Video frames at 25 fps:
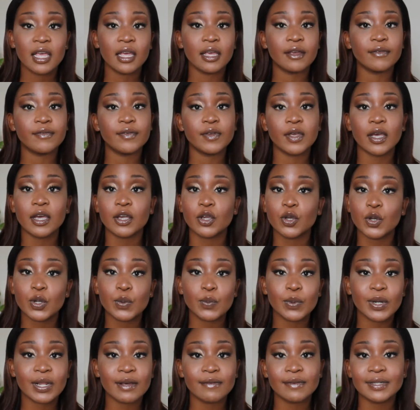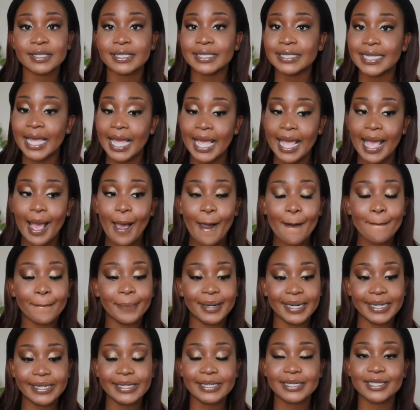if you agree, whatever I say,
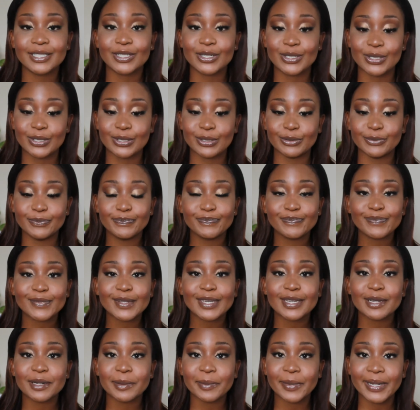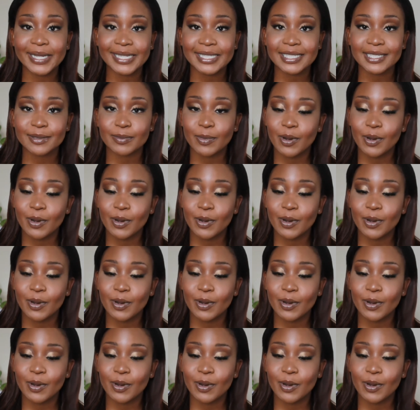please do comment.